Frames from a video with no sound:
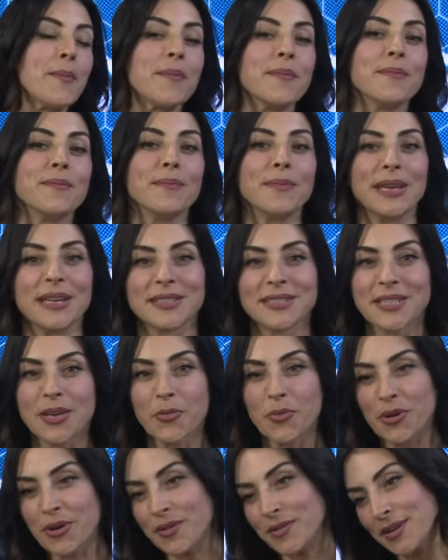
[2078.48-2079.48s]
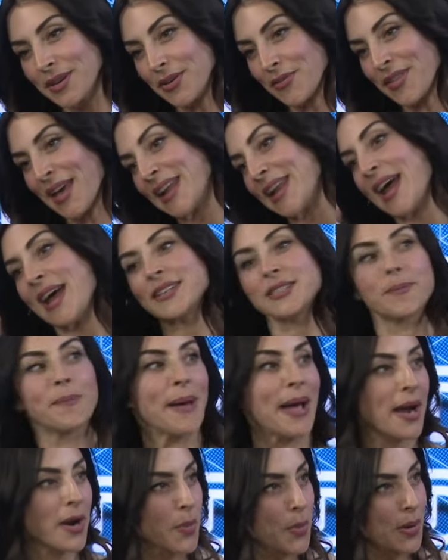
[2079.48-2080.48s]
means that we're, you know, that asked
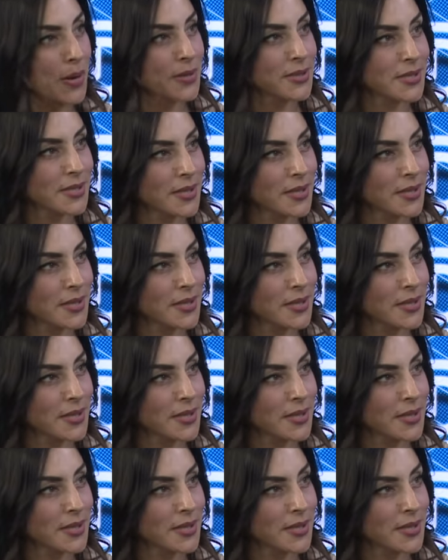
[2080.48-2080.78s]
backwards.